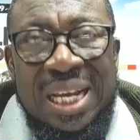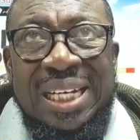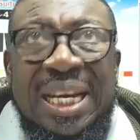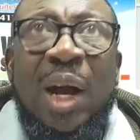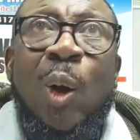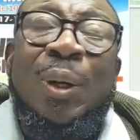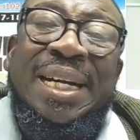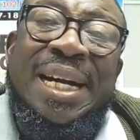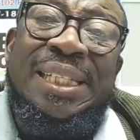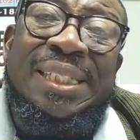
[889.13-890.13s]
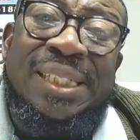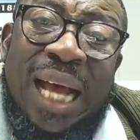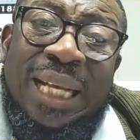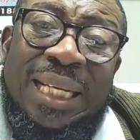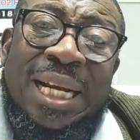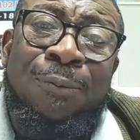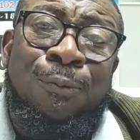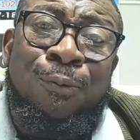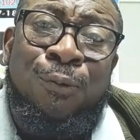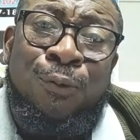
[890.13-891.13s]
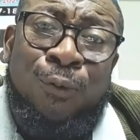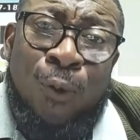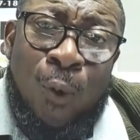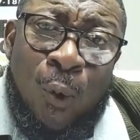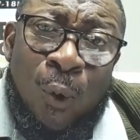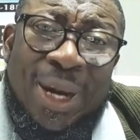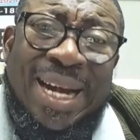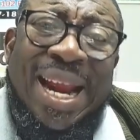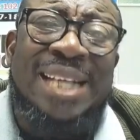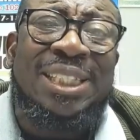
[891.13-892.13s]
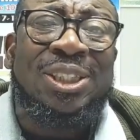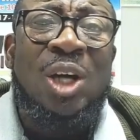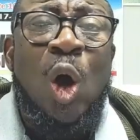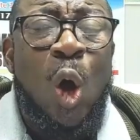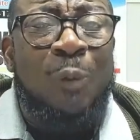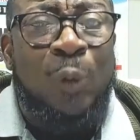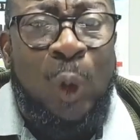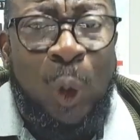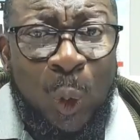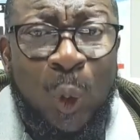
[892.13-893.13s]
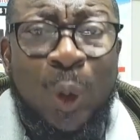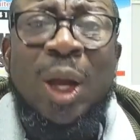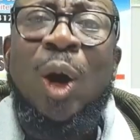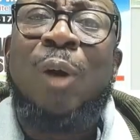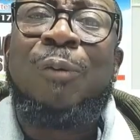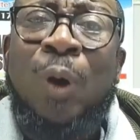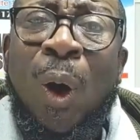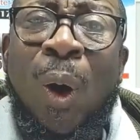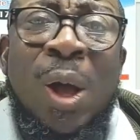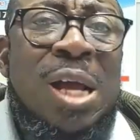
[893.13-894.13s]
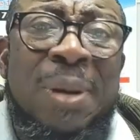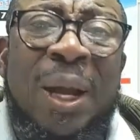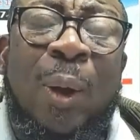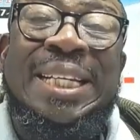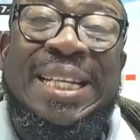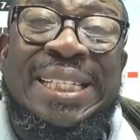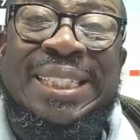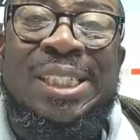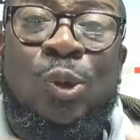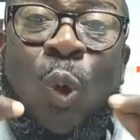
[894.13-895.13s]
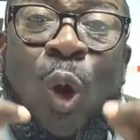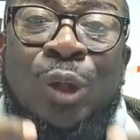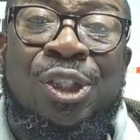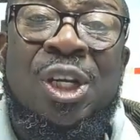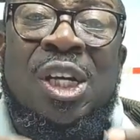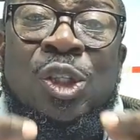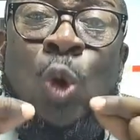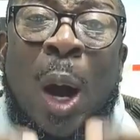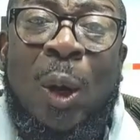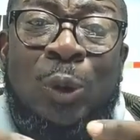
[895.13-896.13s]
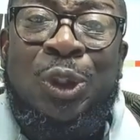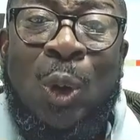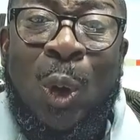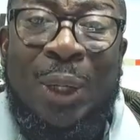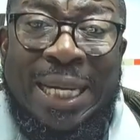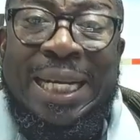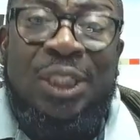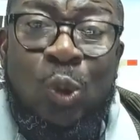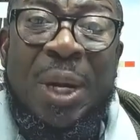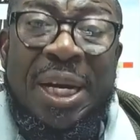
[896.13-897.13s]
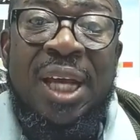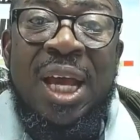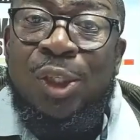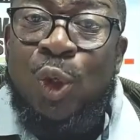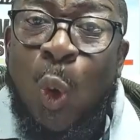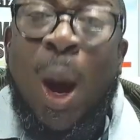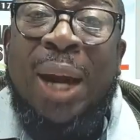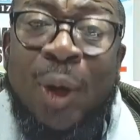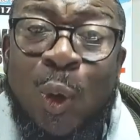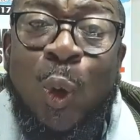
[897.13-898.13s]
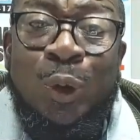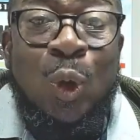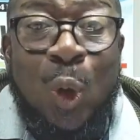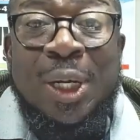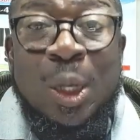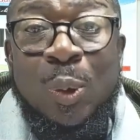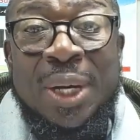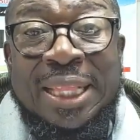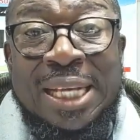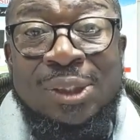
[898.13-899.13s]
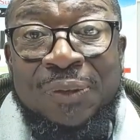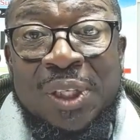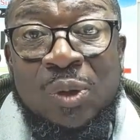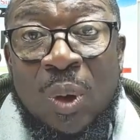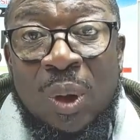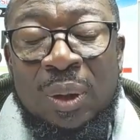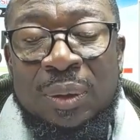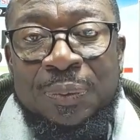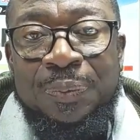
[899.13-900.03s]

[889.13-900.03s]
They understand the fullness of glory of God because this is what you are going to connect with. You are not going to connect with the things of this world.